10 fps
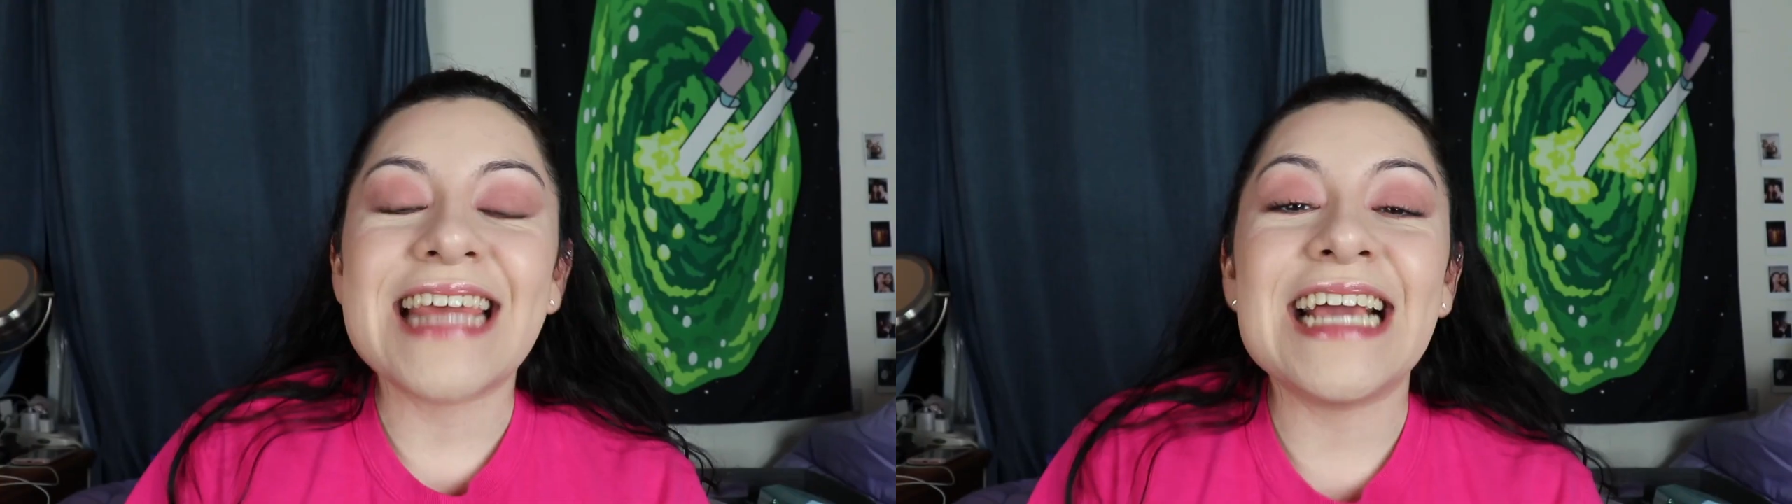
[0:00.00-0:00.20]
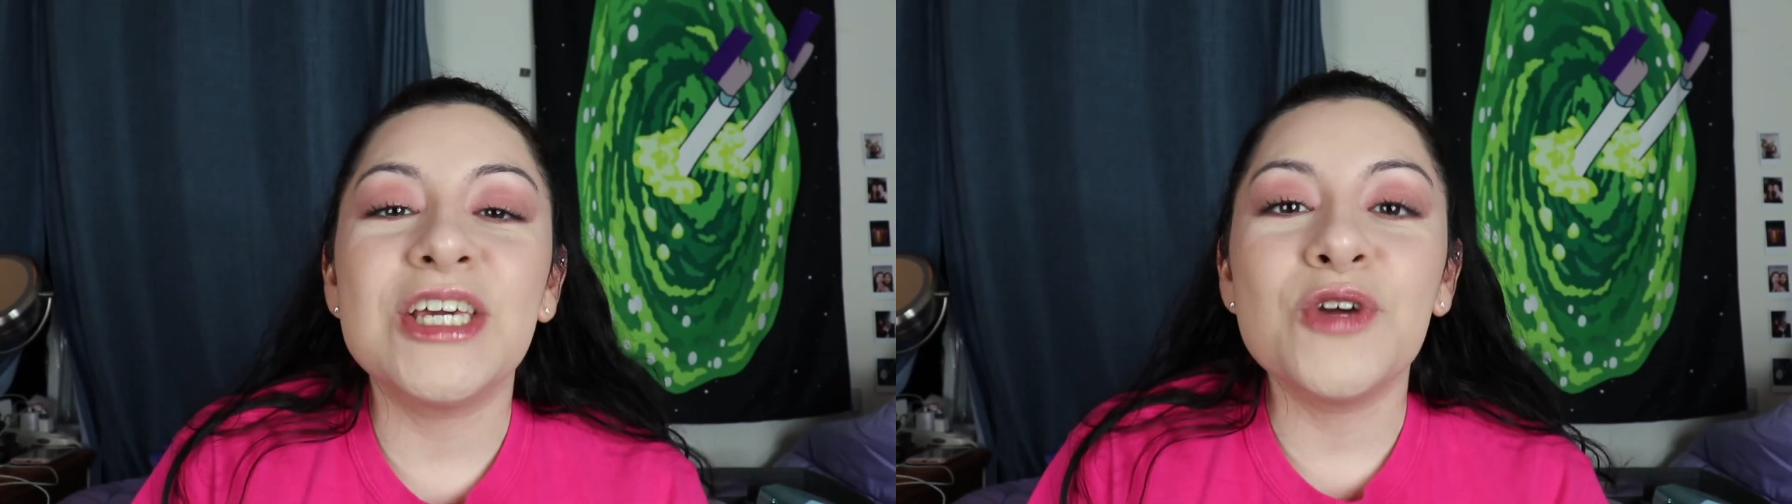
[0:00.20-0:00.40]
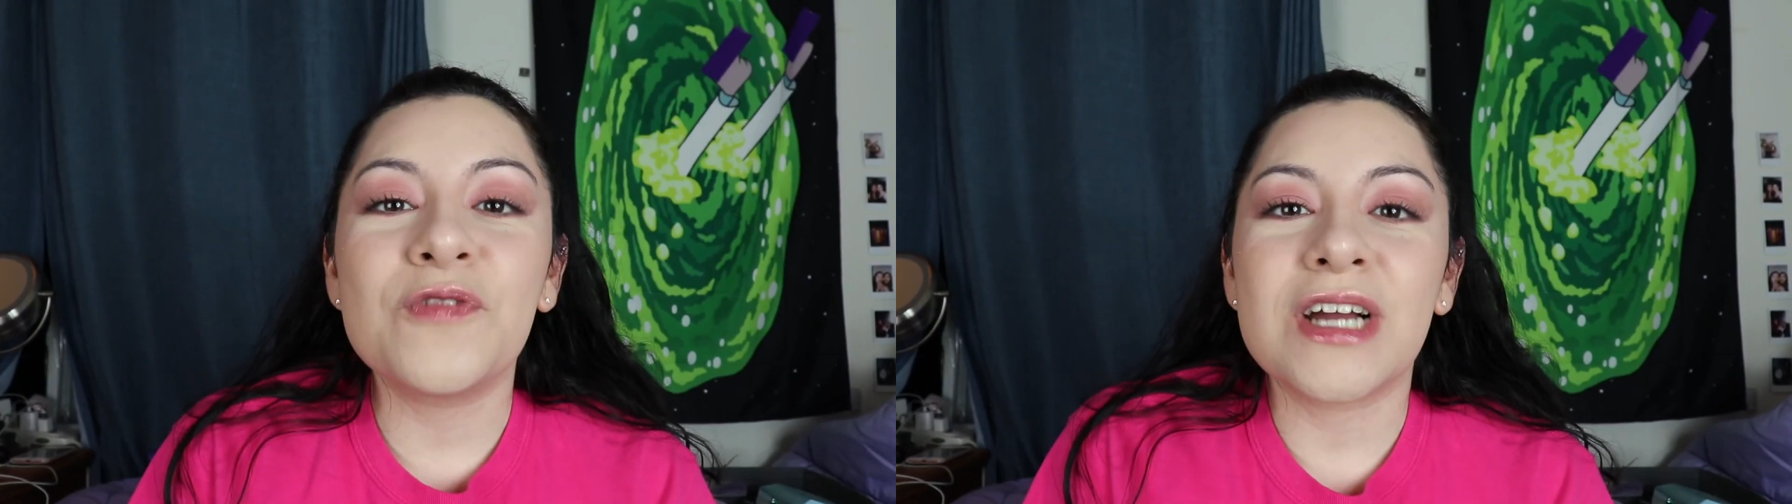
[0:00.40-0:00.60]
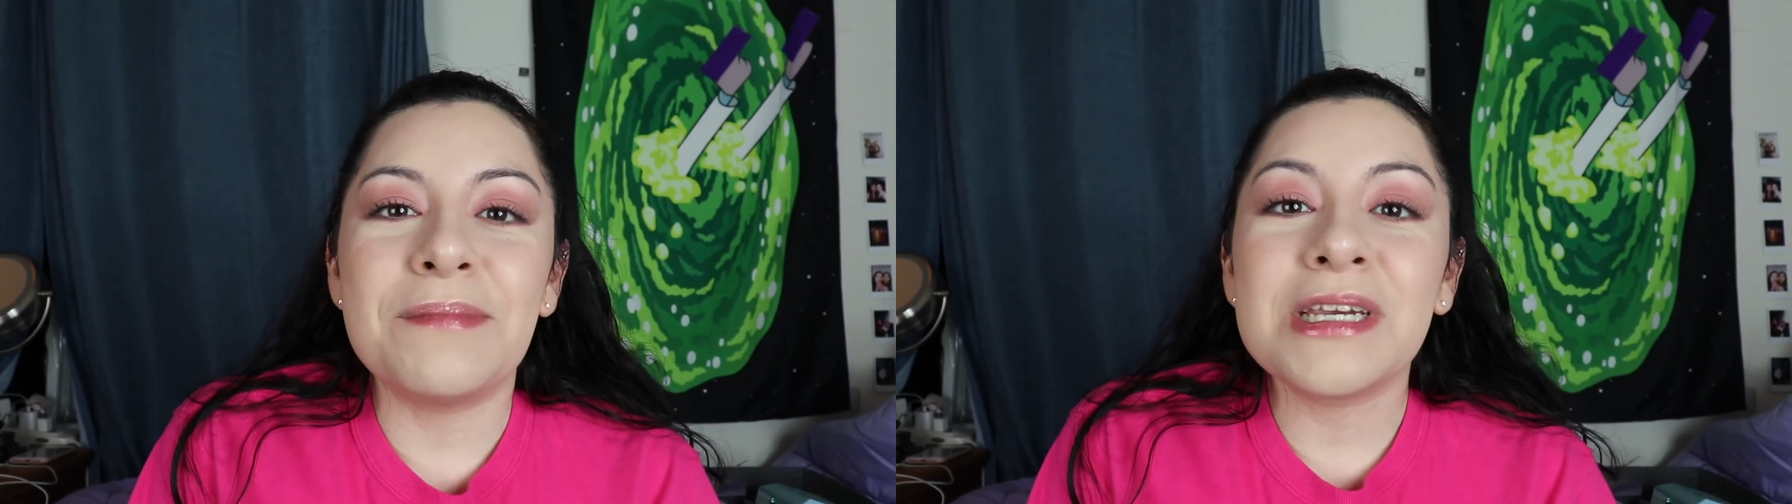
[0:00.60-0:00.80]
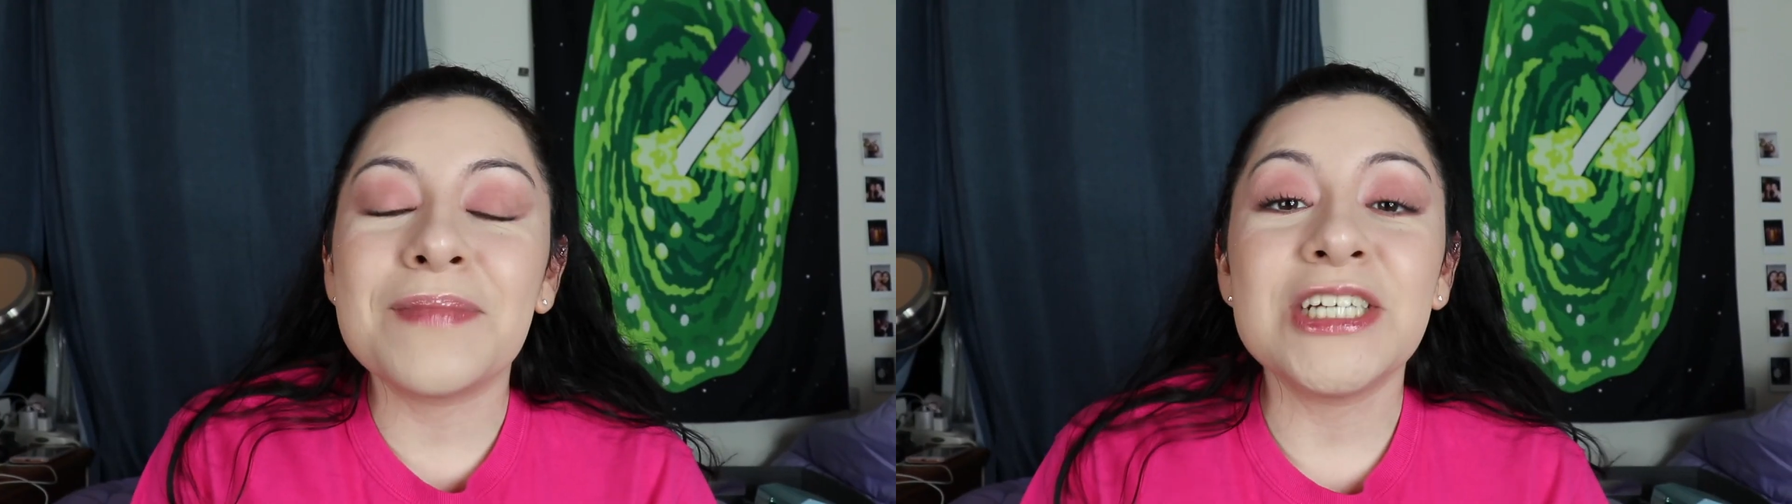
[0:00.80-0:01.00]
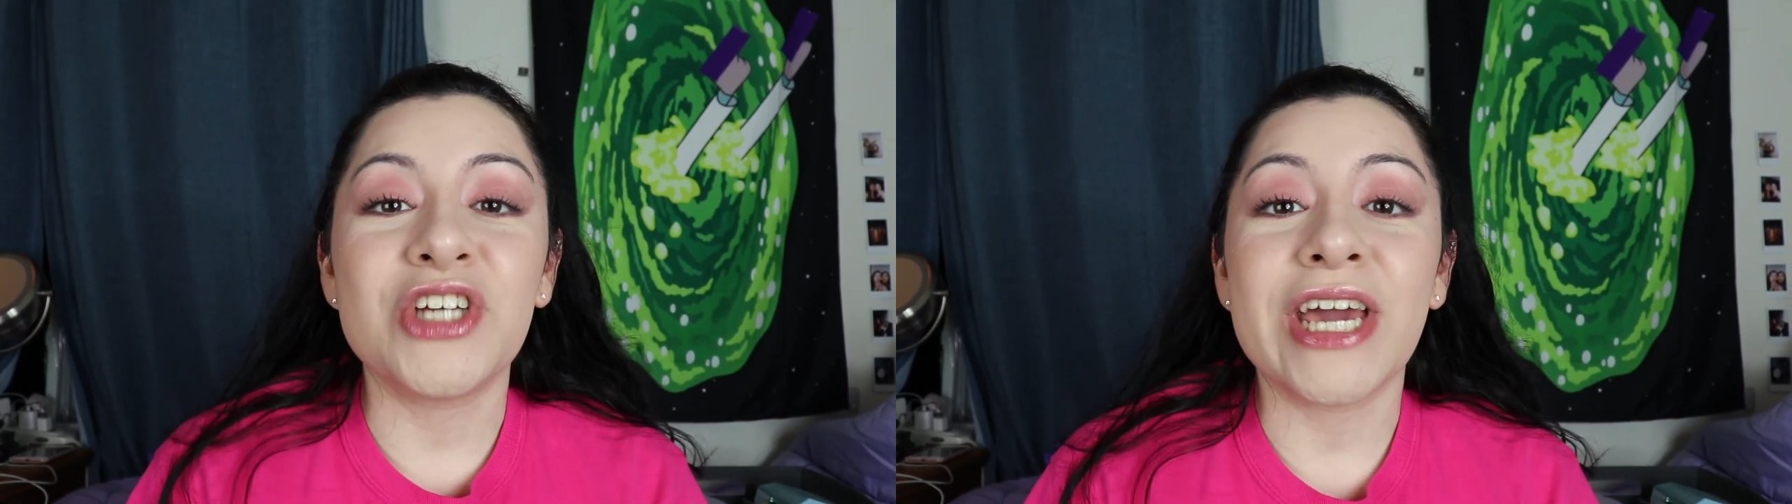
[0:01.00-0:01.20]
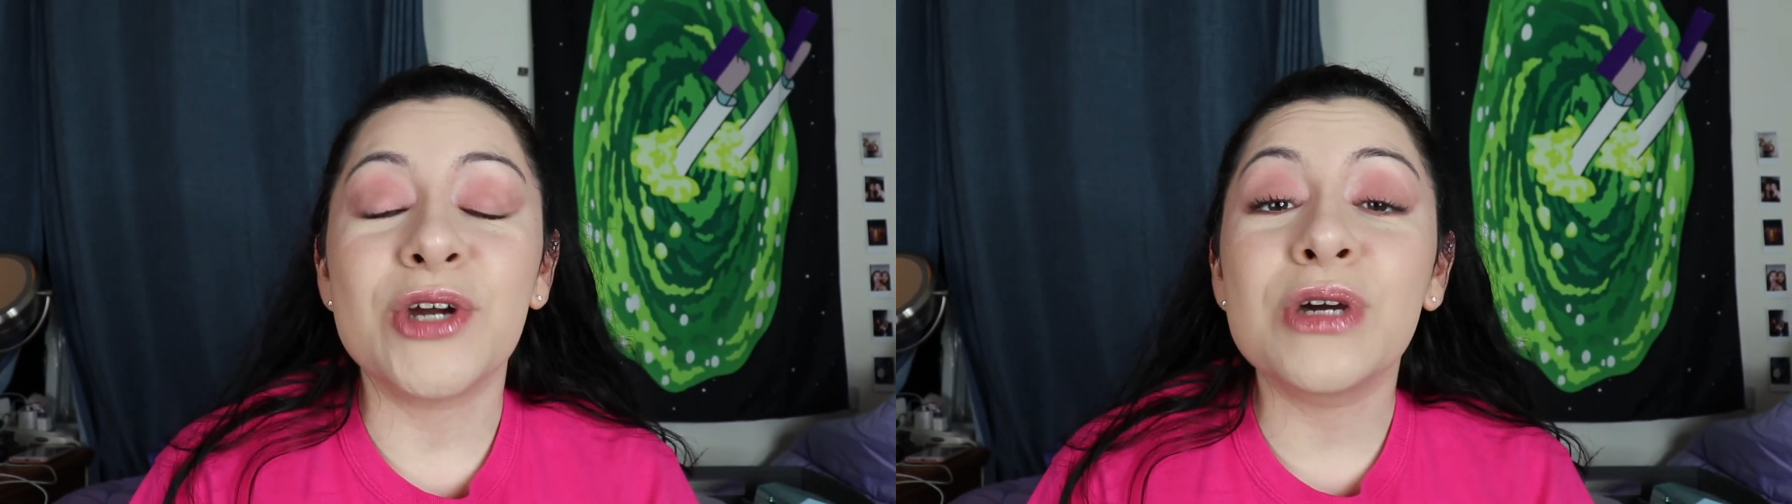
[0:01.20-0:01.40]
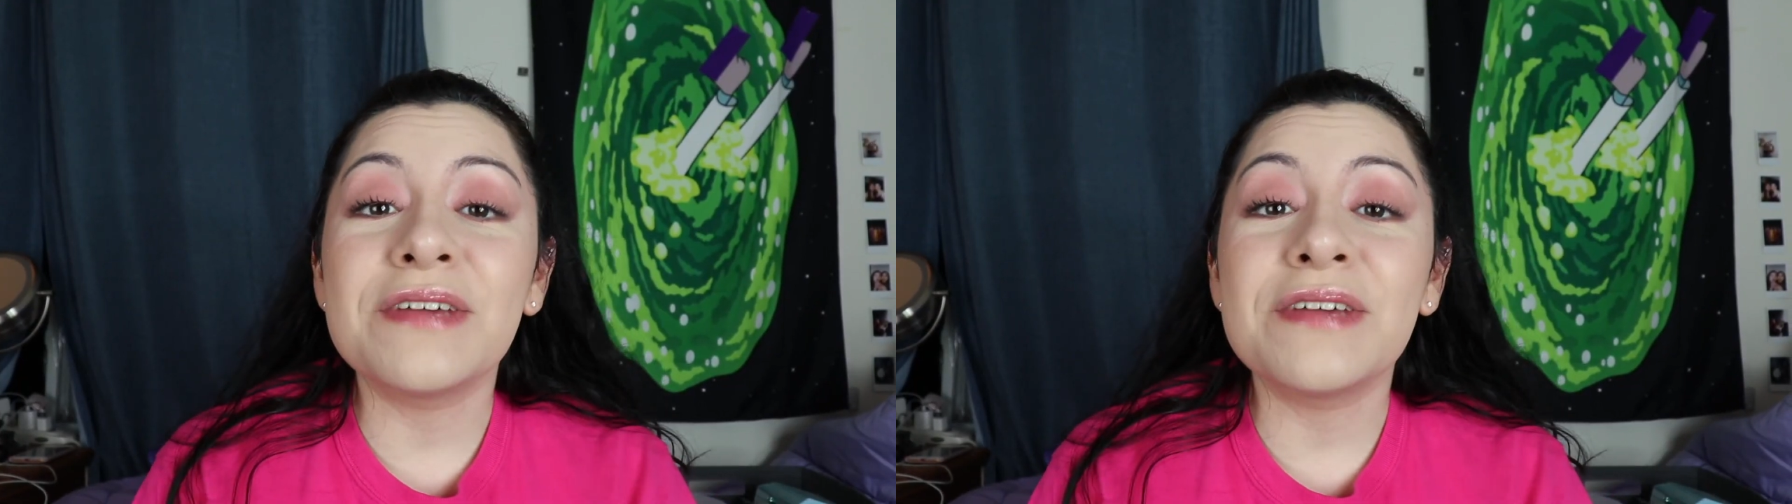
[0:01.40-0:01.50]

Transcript: Thank you for coming to my channel.